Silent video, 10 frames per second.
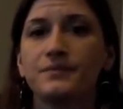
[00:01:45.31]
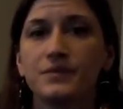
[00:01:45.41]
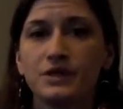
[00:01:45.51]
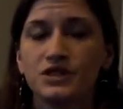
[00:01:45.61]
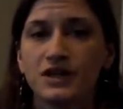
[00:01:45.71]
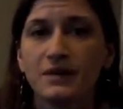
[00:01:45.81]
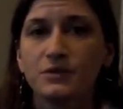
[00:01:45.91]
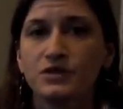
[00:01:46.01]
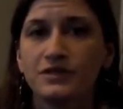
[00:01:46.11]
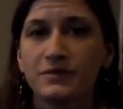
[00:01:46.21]
but she got
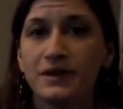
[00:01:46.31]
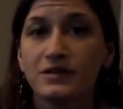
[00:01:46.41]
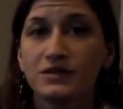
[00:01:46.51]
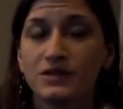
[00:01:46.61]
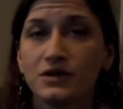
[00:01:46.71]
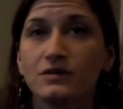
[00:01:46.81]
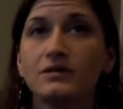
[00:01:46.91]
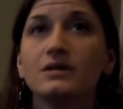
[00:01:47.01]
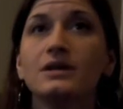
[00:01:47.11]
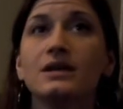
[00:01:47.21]
most of them out, so
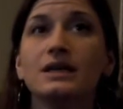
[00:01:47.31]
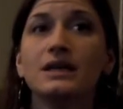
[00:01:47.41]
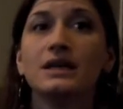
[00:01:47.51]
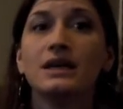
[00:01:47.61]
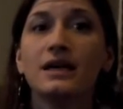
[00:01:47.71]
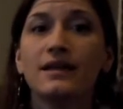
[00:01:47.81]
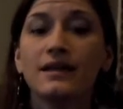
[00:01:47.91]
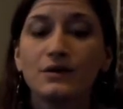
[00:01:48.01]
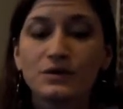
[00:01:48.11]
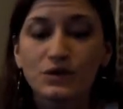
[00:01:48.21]

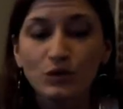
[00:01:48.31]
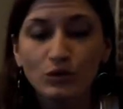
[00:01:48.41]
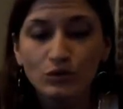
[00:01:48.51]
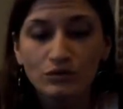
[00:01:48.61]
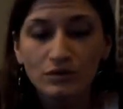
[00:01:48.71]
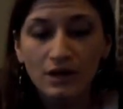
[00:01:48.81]
that was cool,